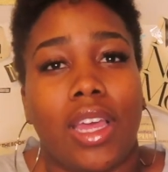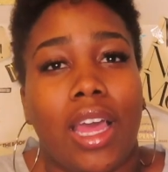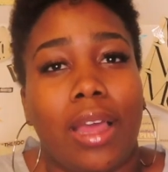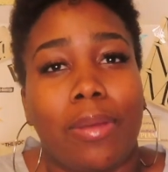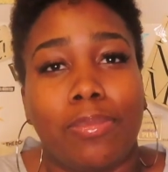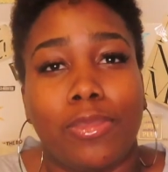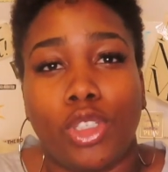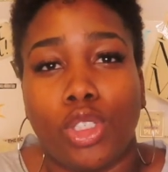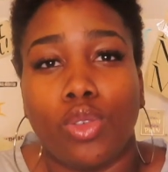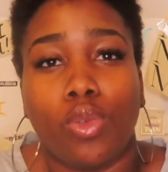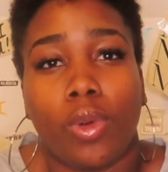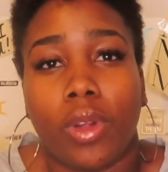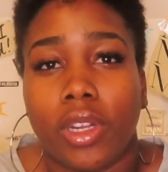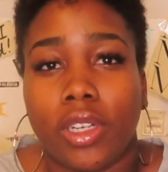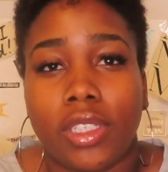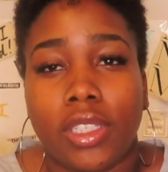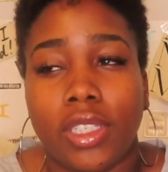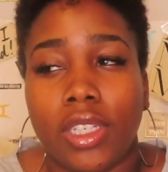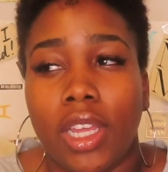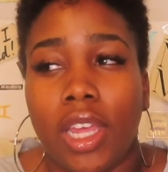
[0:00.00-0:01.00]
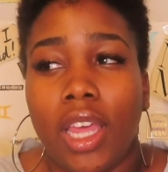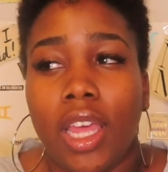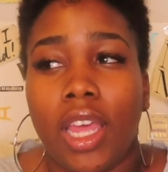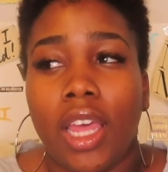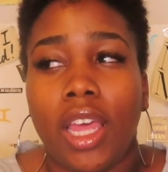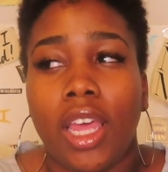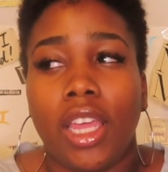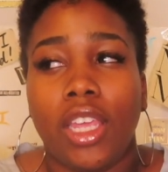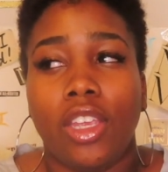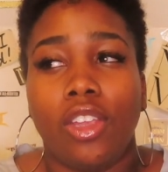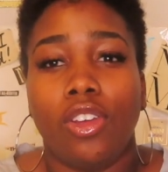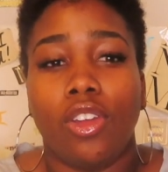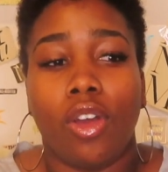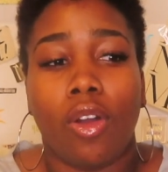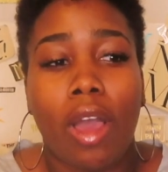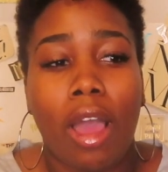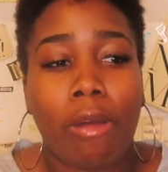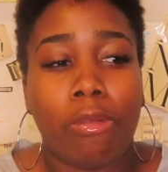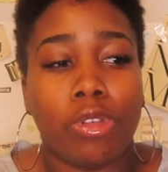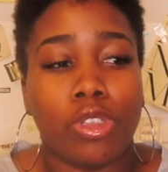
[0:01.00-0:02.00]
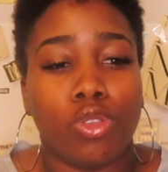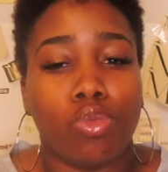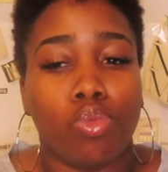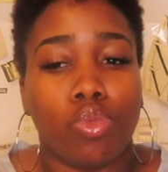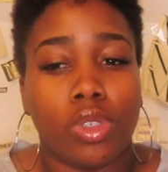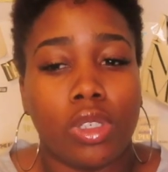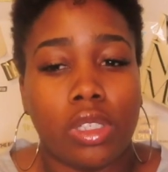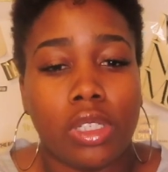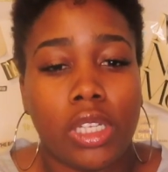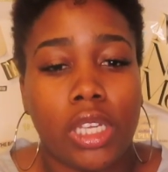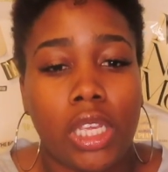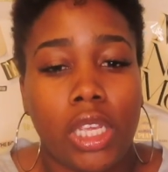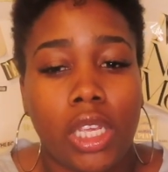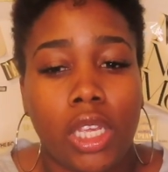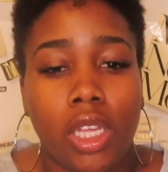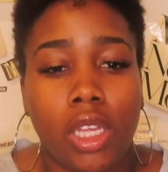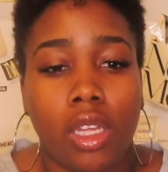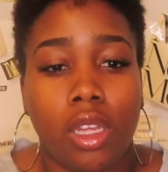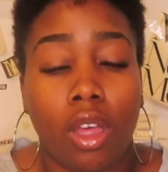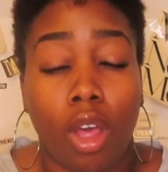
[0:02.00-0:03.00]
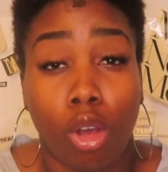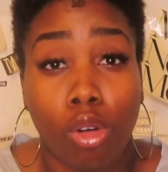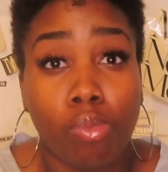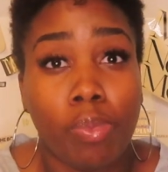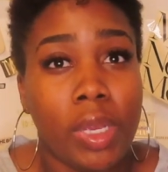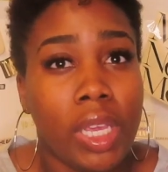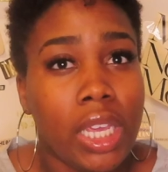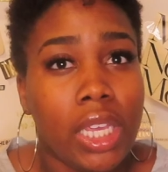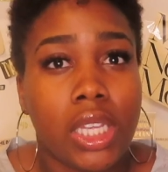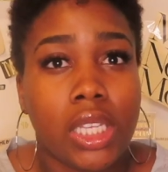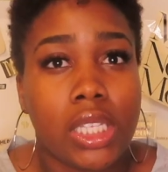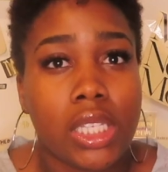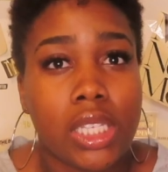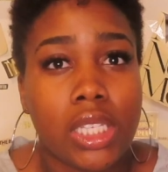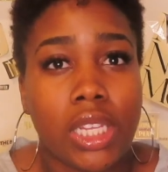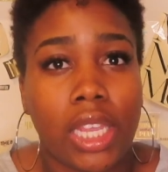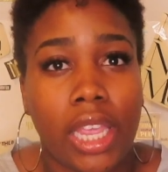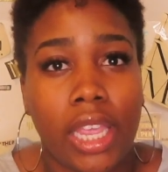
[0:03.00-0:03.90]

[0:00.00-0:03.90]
I'm short. You know, I was really obese